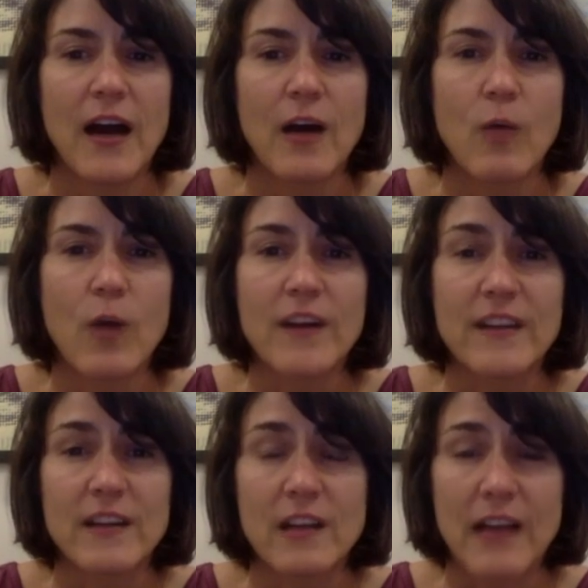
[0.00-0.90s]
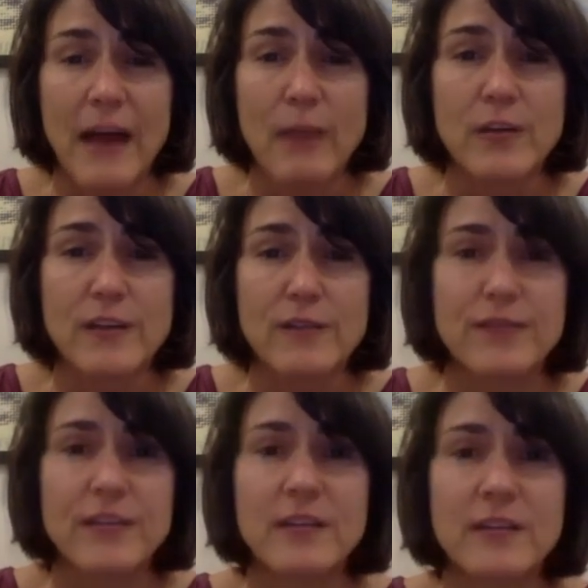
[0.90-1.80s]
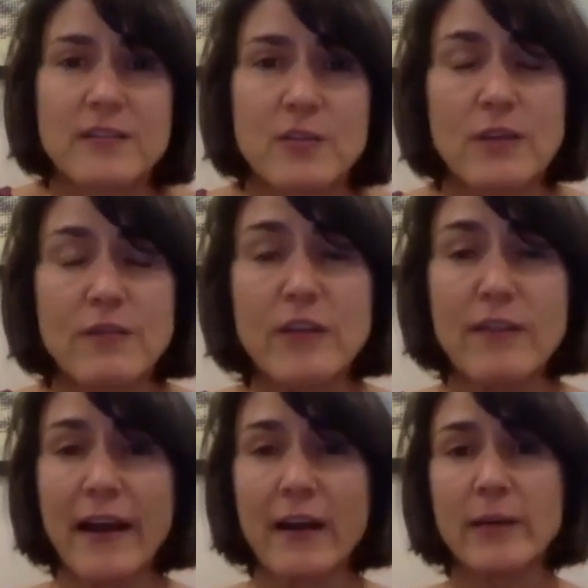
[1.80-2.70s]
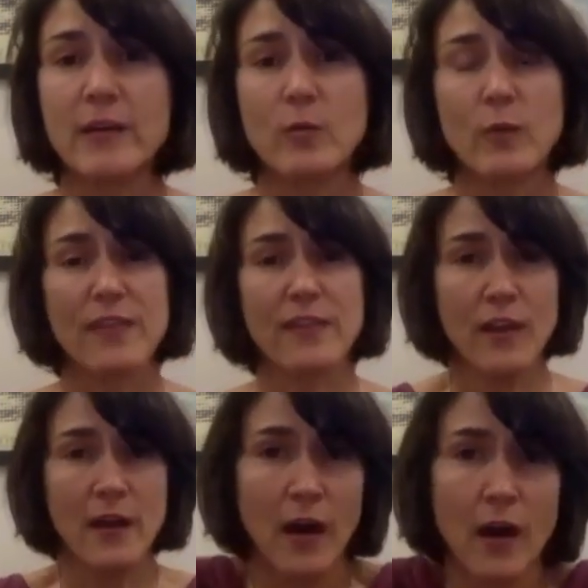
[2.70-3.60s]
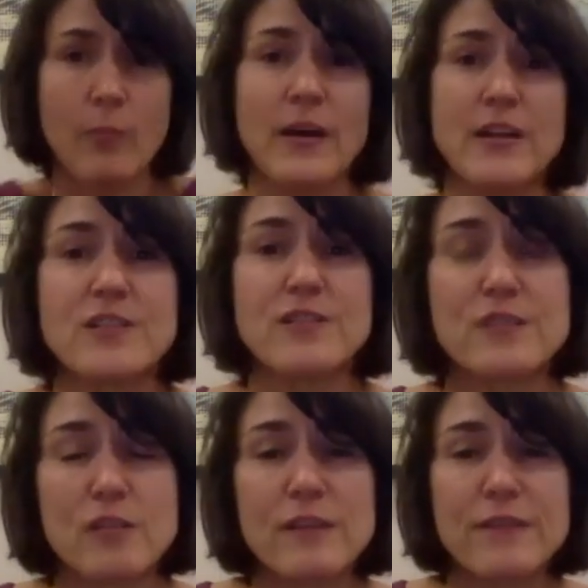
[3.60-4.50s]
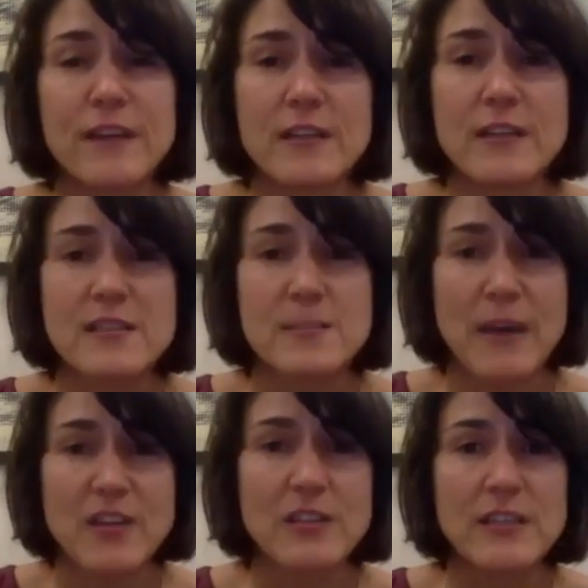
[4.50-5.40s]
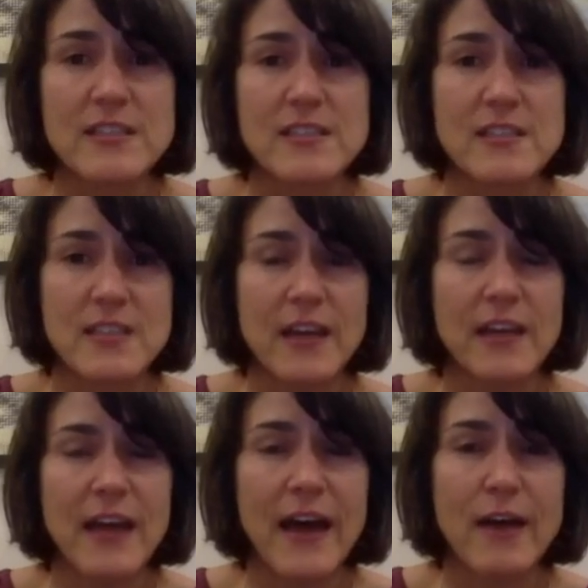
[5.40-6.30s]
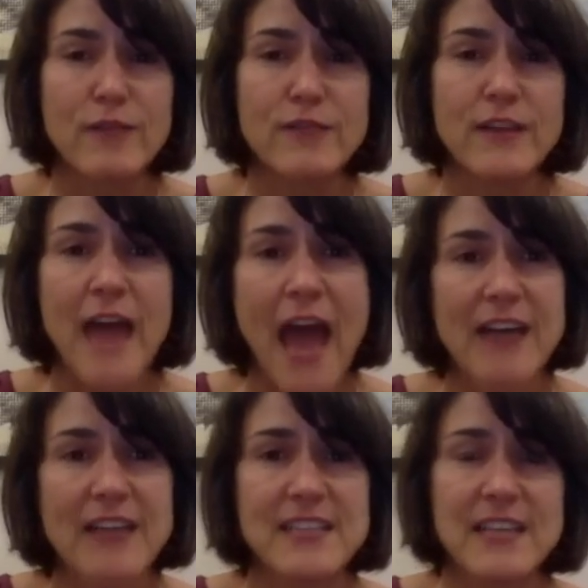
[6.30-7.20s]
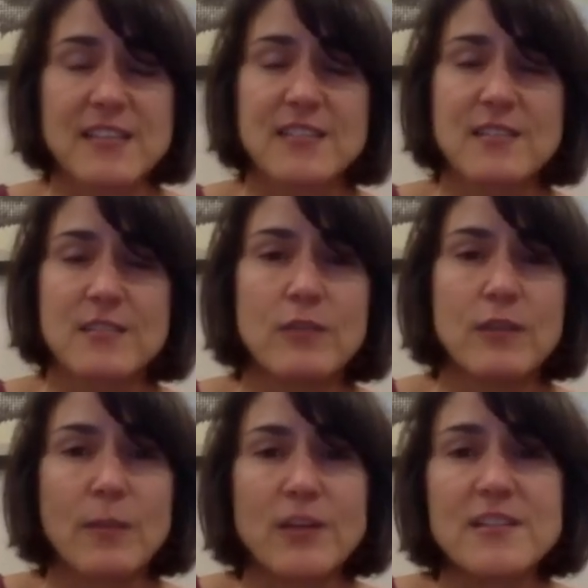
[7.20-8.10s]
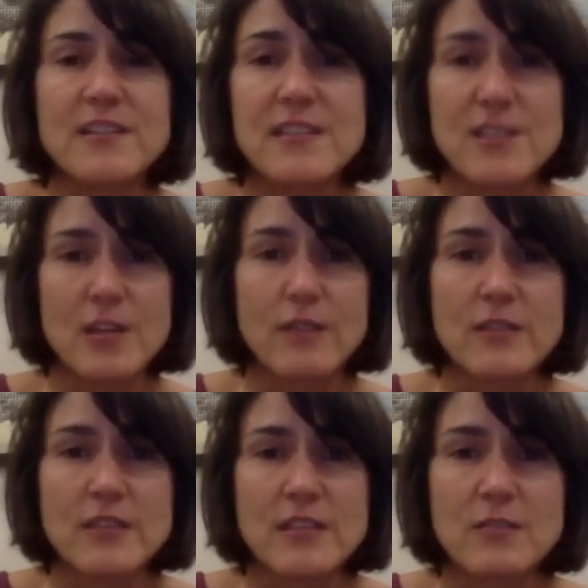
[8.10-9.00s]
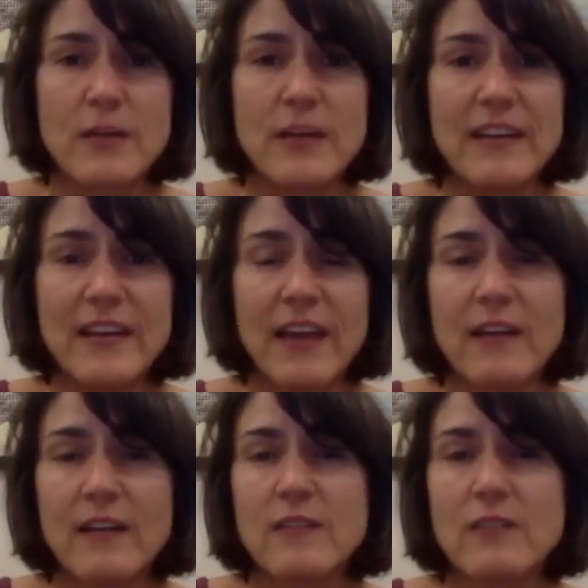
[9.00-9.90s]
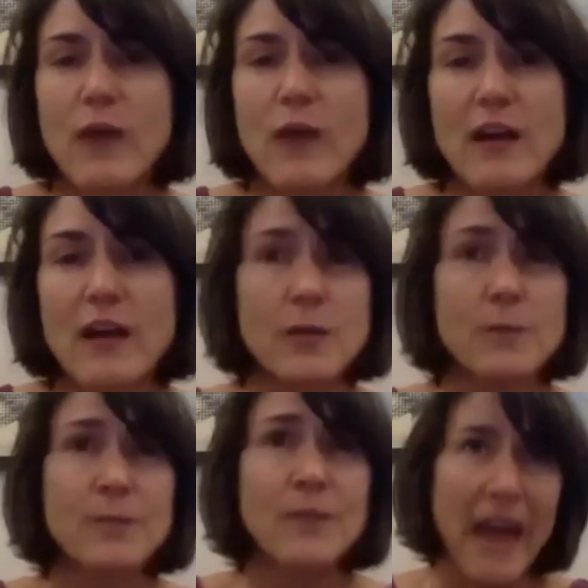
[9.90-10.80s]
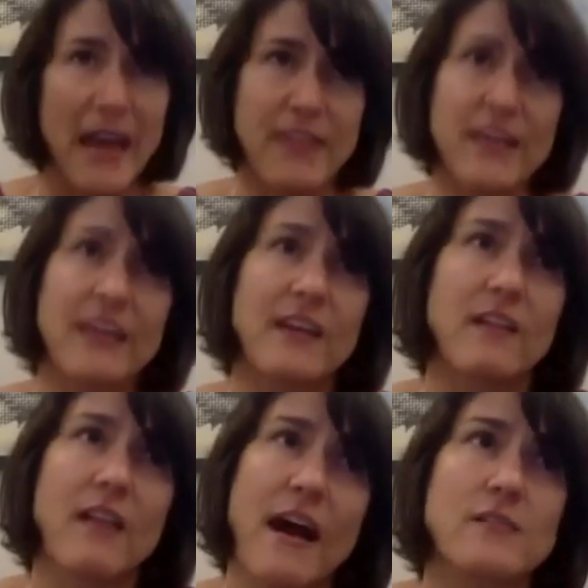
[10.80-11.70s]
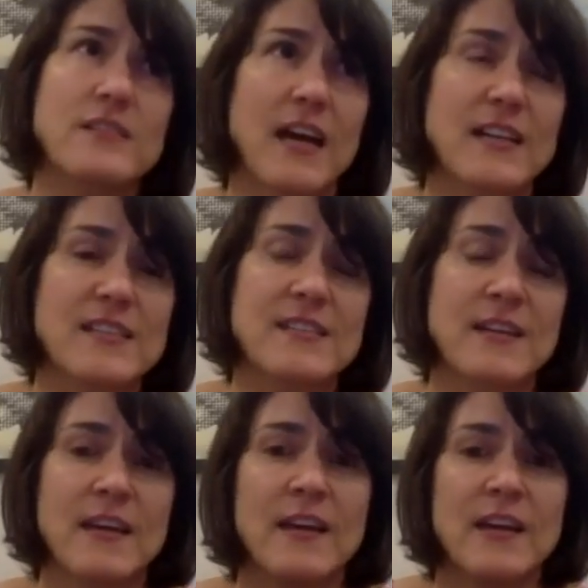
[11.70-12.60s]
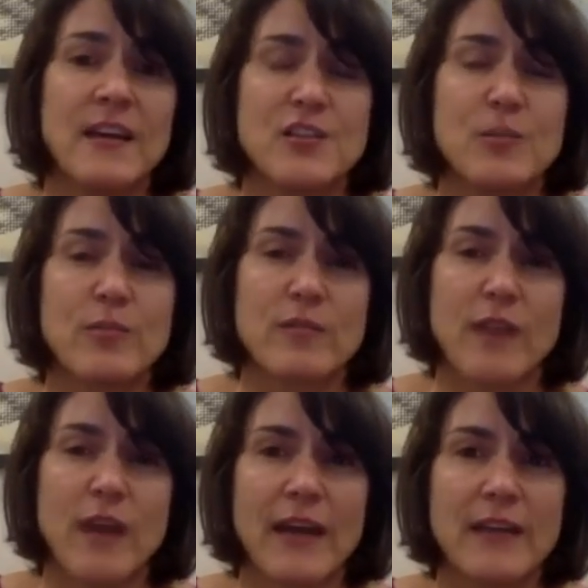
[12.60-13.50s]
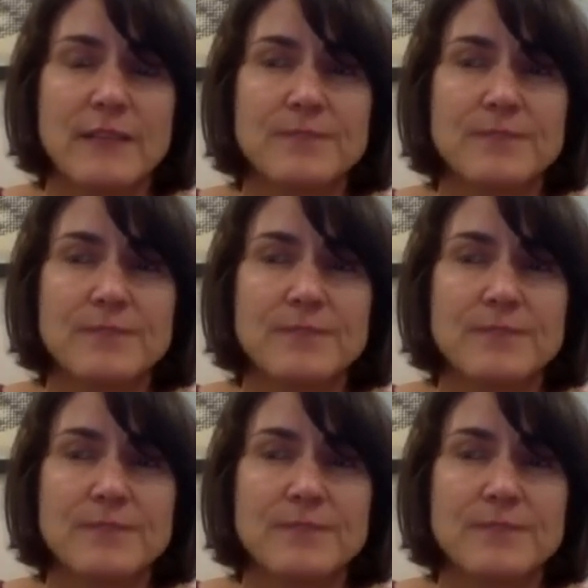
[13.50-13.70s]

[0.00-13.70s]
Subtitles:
work in a collaborative sort of environment with a bunch of terrific specialists and have access to the emergency services when indicated as well. So I think it allows us to provide